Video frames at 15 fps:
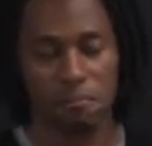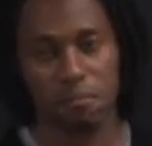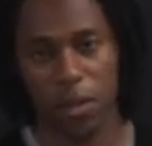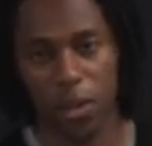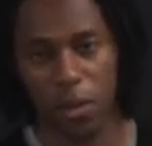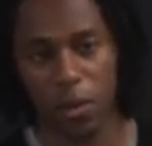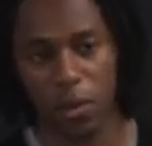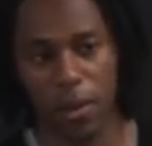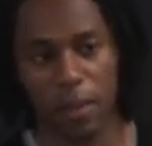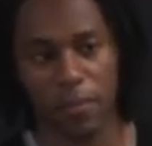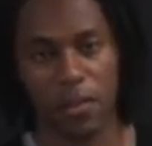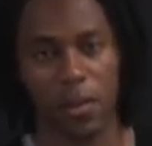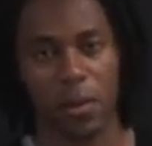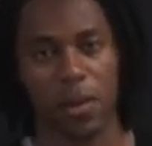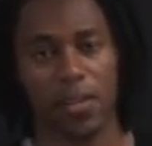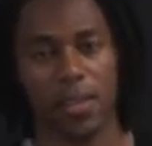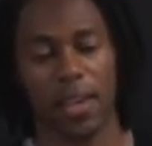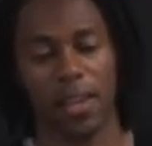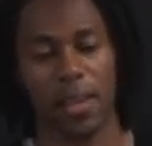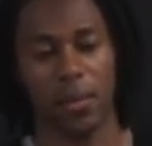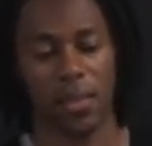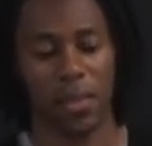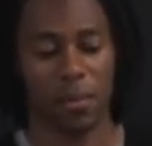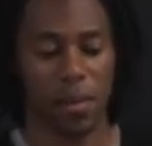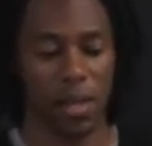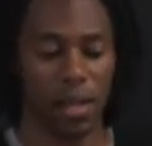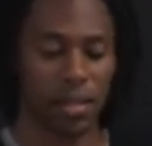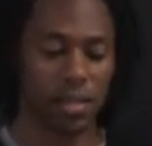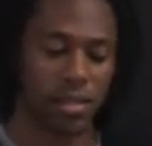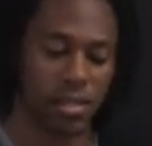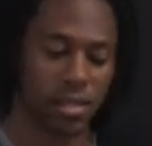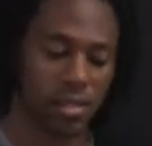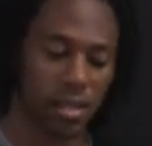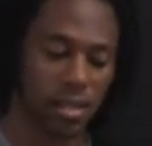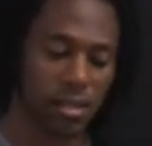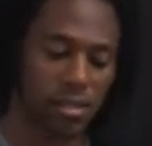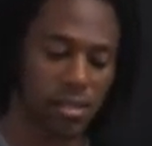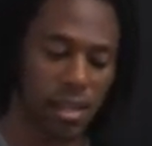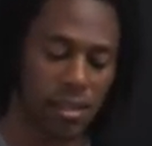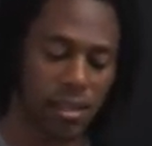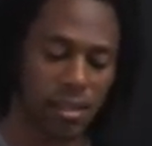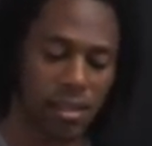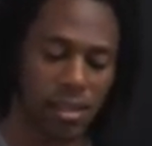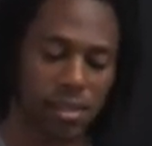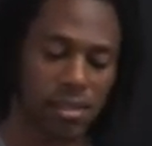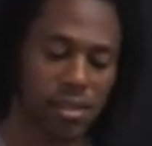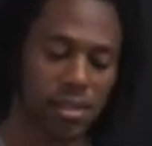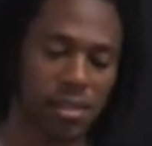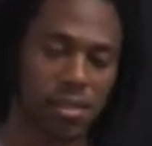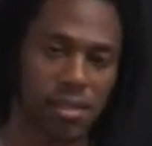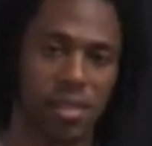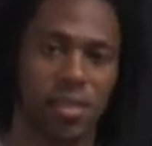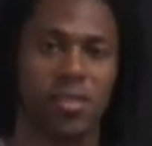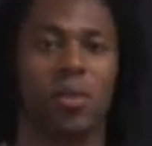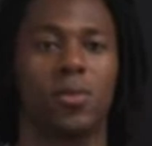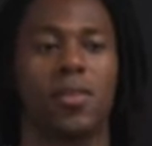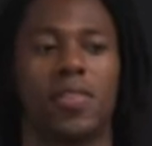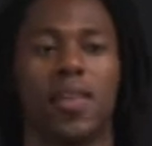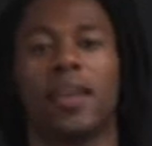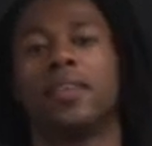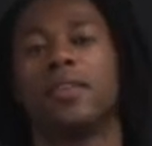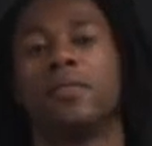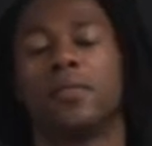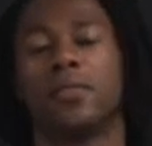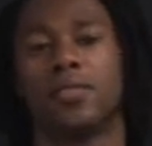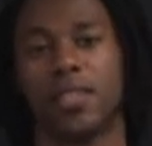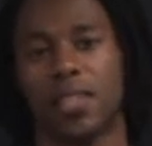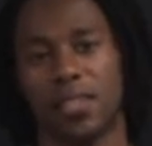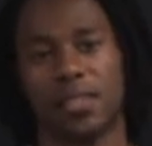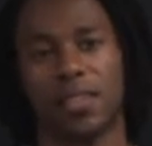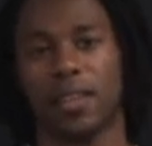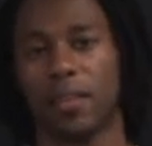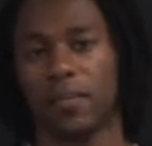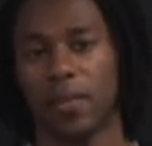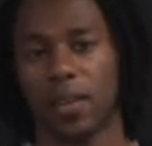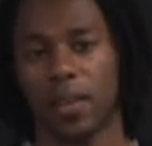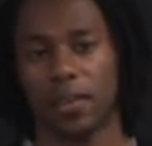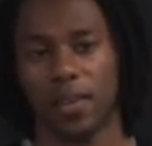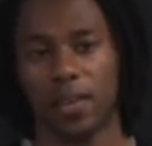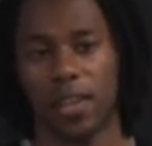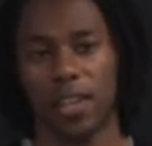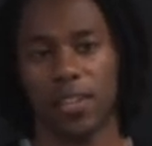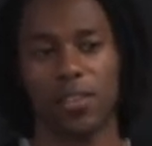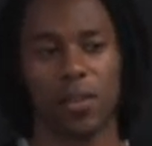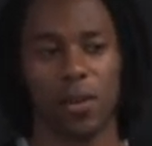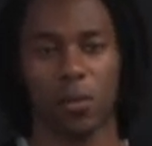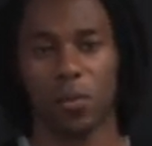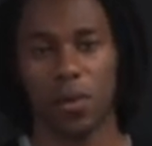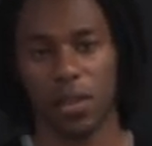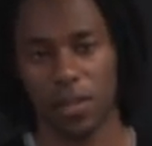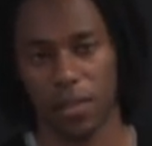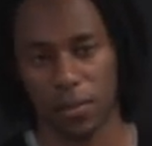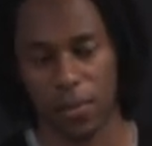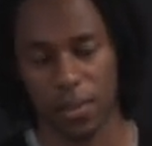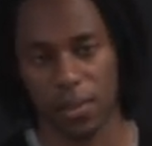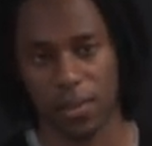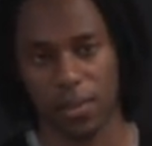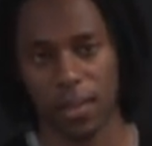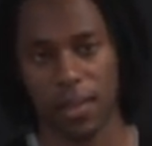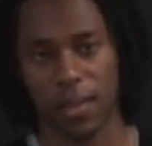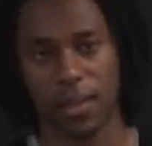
but you don't have to know exactly what they mean. Just understand that these statistics show that that difference is significant. It's a real difference.